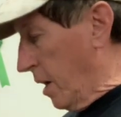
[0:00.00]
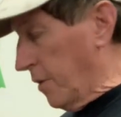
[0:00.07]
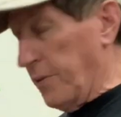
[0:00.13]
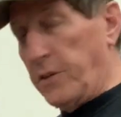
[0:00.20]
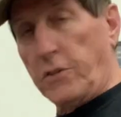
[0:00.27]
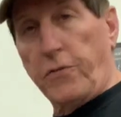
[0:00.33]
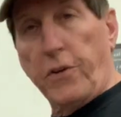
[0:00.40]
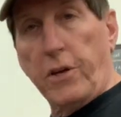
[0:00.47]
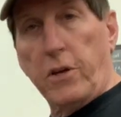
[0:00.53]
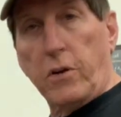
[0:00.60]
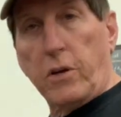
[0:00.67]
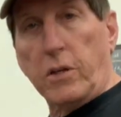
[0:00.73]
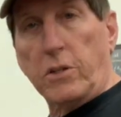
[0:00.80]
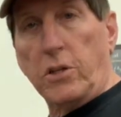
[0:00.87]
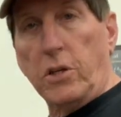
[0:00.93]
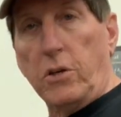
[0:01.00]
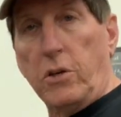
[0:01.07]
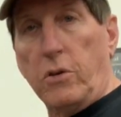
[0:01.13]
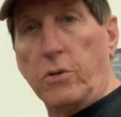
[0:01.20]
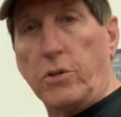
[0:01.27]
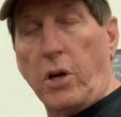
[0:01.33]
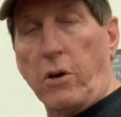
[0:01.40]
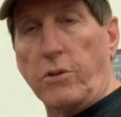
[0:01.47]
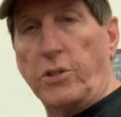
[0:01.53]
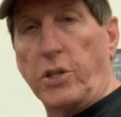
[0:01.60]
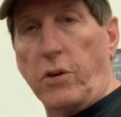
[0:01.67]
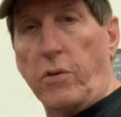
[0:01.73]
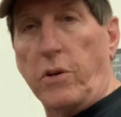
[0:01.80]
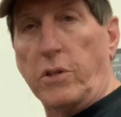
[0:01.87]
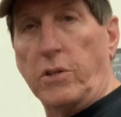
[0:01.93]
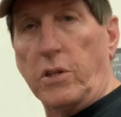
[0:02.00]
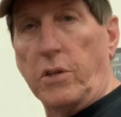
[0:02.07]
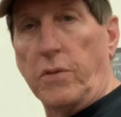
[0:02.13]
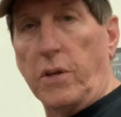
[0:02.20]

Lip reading: This video continues our series in